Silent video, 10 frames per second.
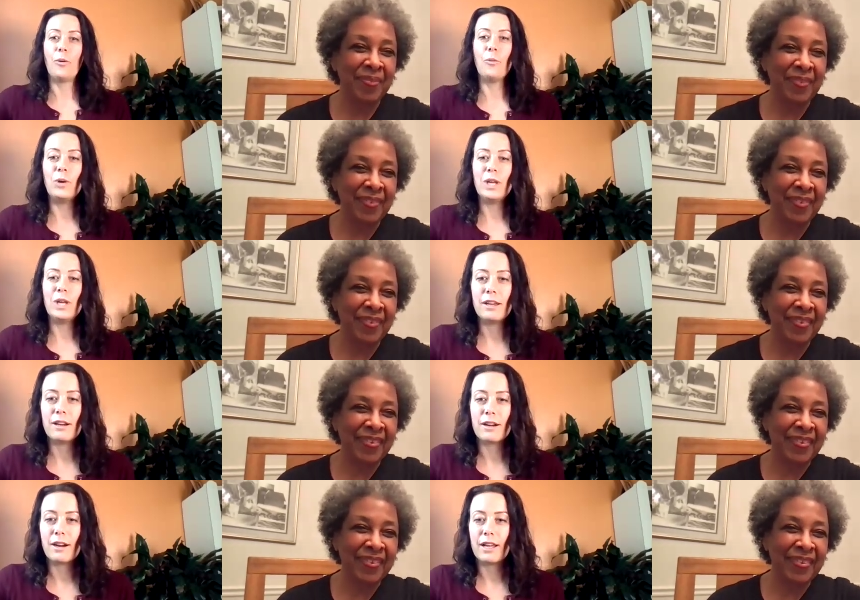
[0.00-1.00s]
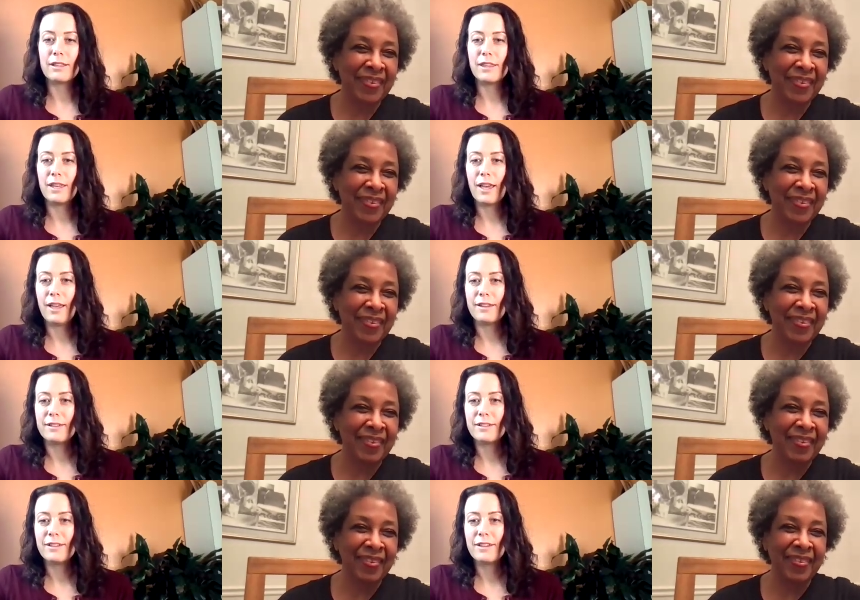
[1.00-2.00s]
Speaker 1: we are at the
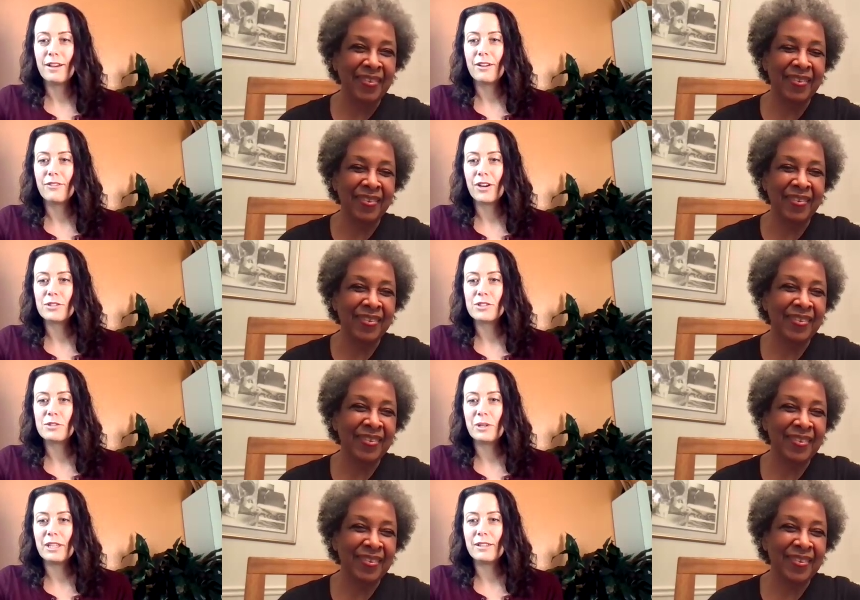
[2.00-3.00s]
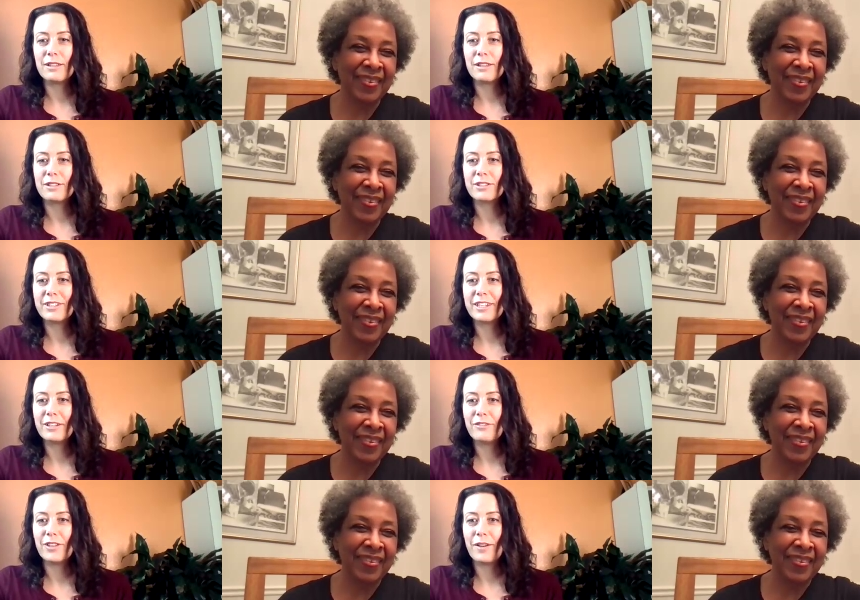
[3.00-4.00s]
end of our sweet little
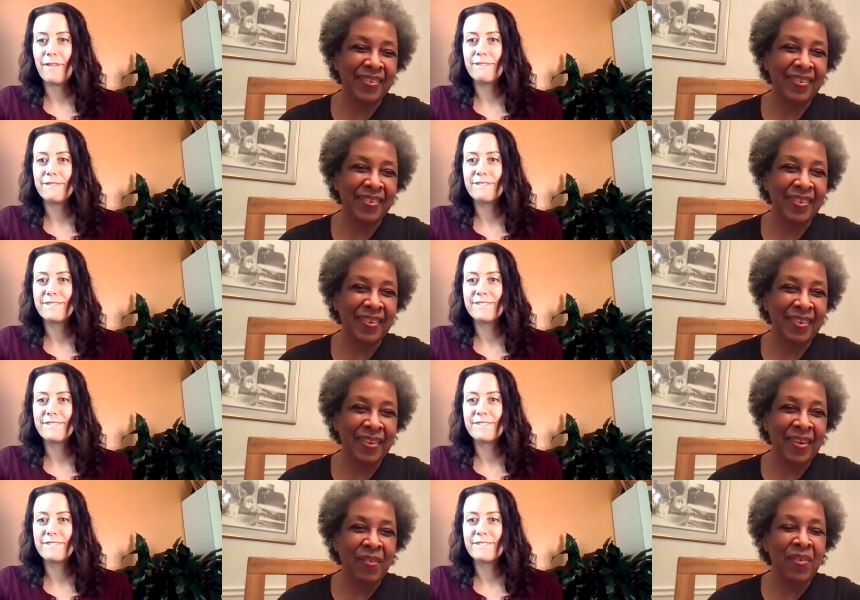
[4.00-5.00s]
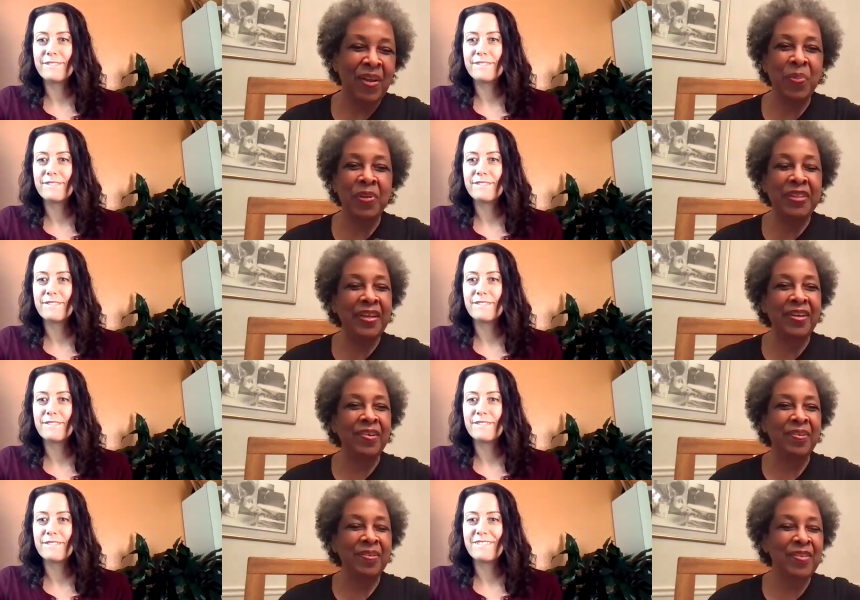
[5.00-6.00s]
interview. Well,
Speaker 2: I appreciate
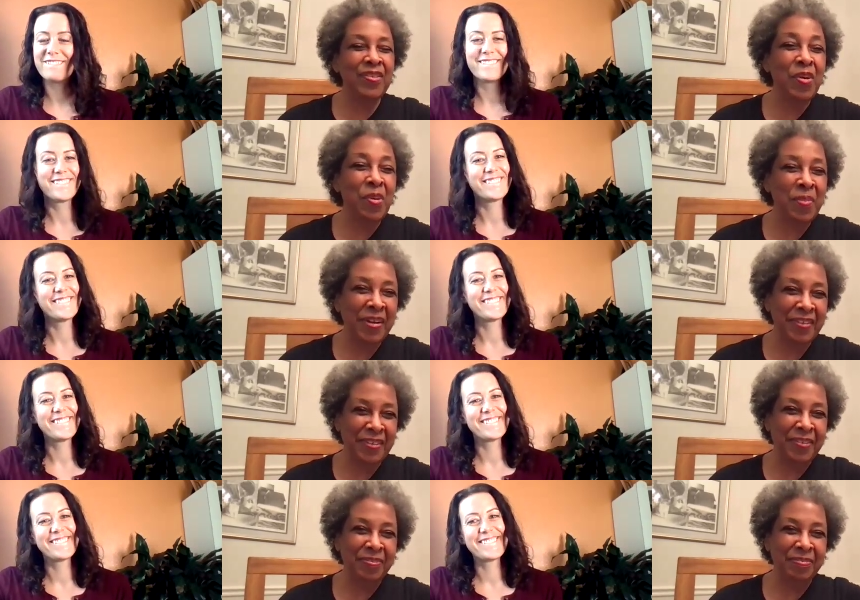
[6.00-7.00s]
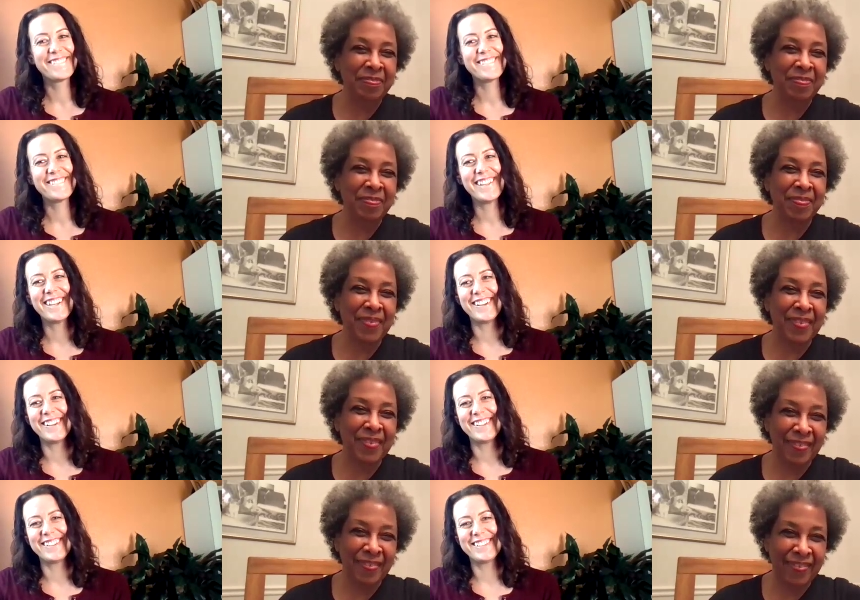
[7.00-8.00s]
you so much.
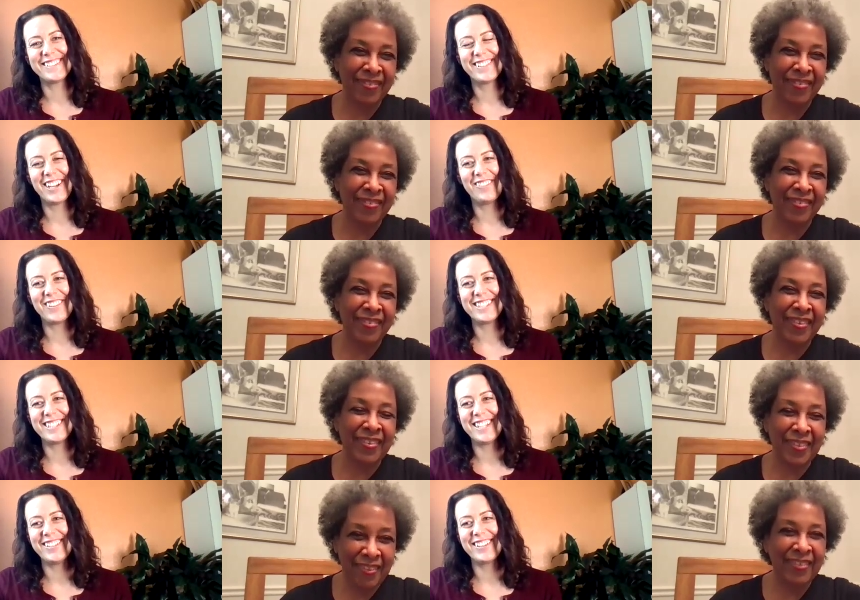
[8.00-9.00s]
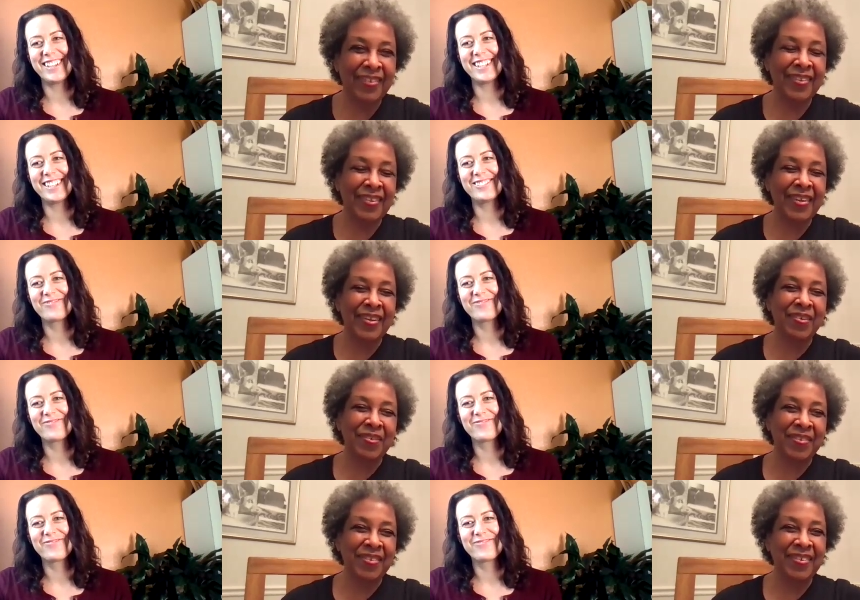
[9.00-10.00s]
Oh, I appreciate you, Greta. Thank
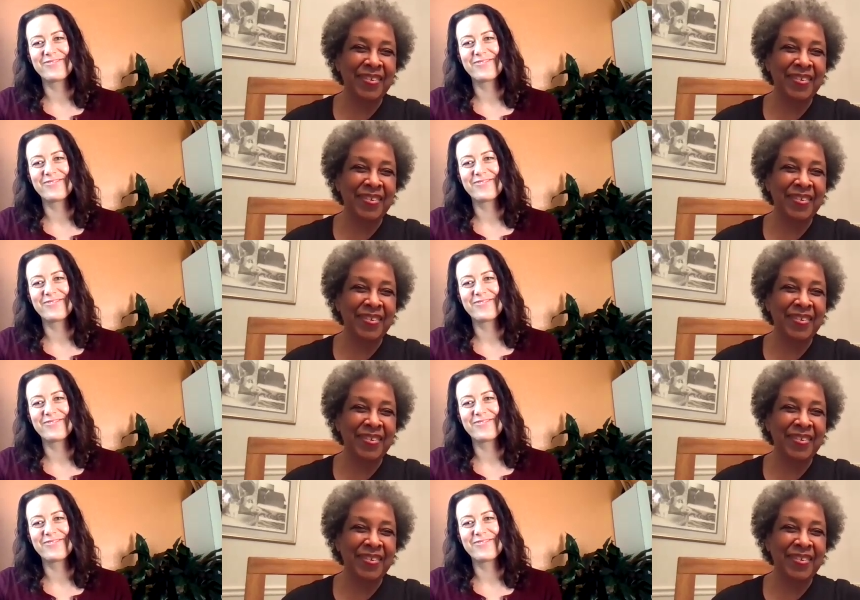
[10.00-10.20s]
you.